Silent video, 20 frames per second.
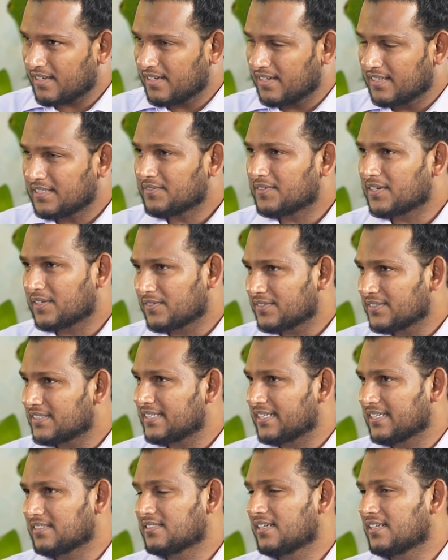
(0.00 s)
think one of the
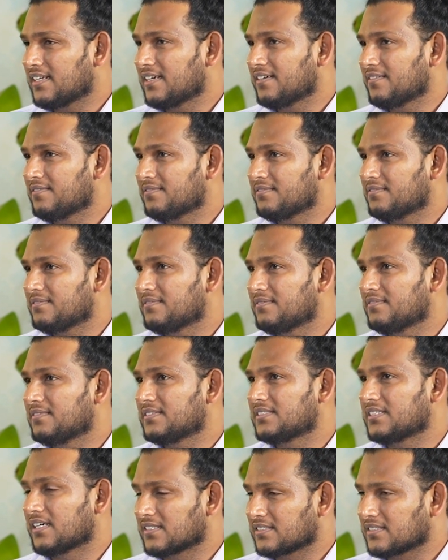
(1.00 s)
things that I have
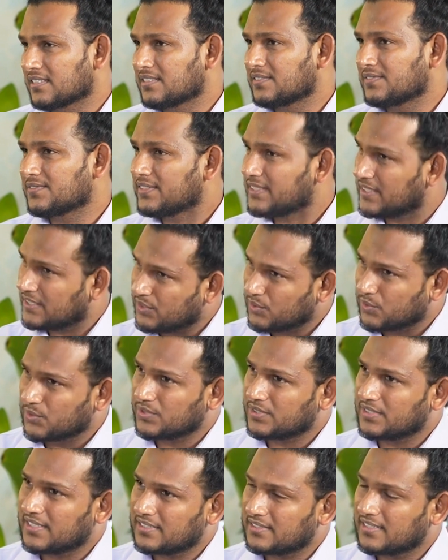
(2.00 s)
successfully
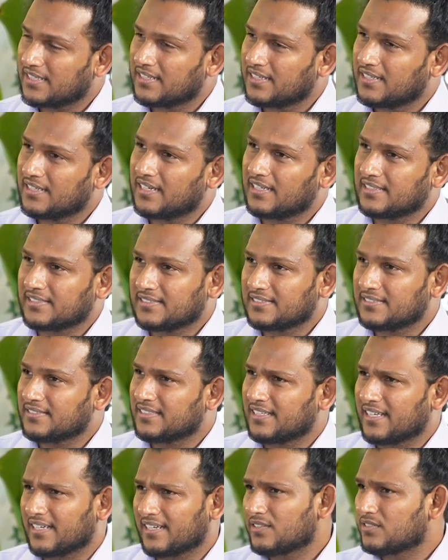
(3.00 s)
used is, I
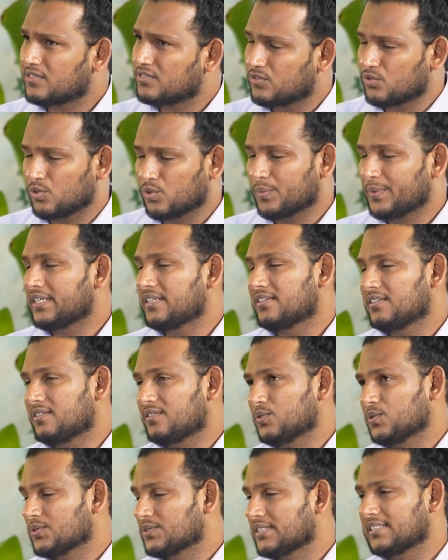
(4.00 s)
think there are so many
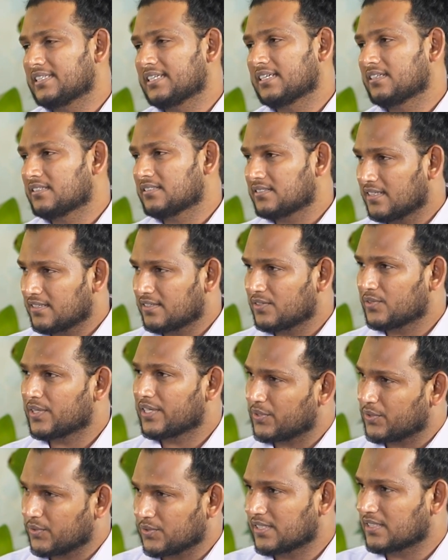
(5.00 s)
tools and techniques that you
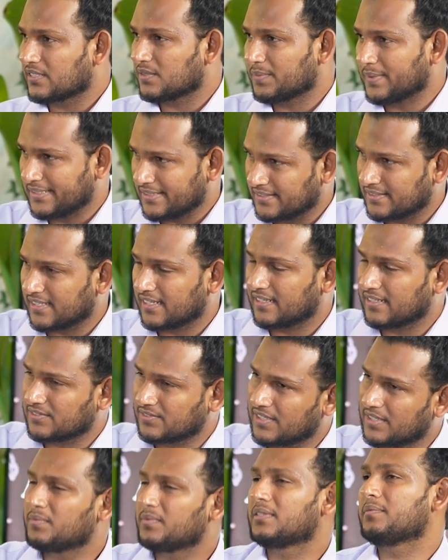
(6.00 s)
can use as a business analyst,
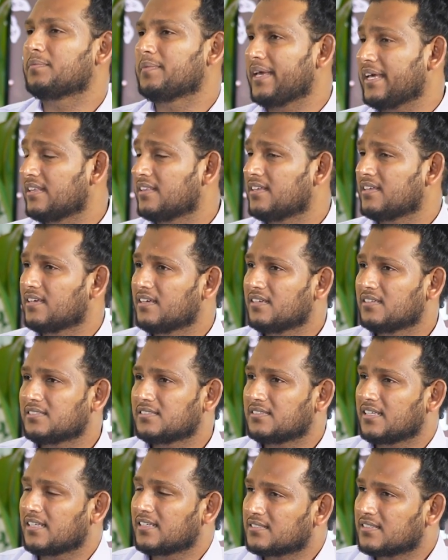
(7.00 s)
right? But the main thing is
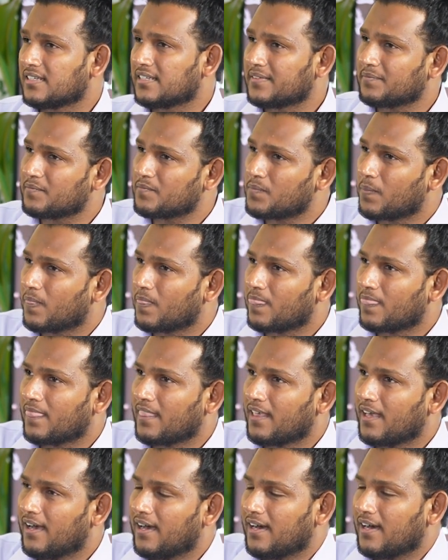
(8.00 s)
things like
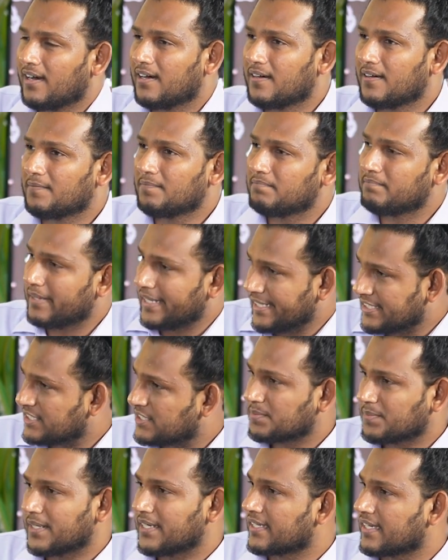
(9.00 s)

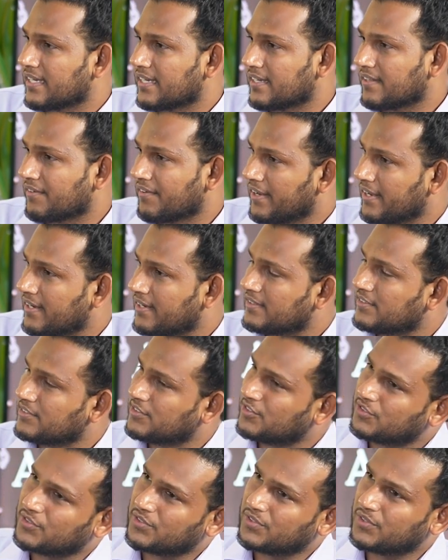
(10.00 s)
benchmarking, right?
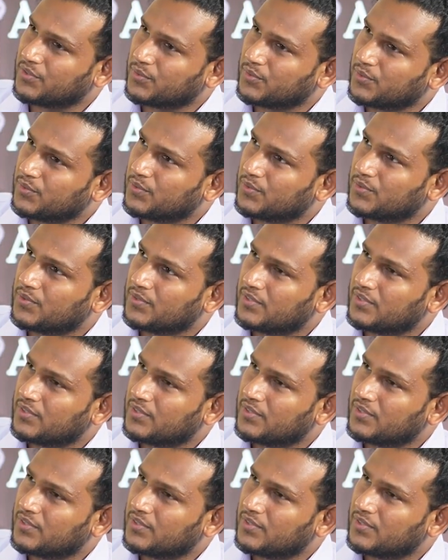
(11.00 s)
So you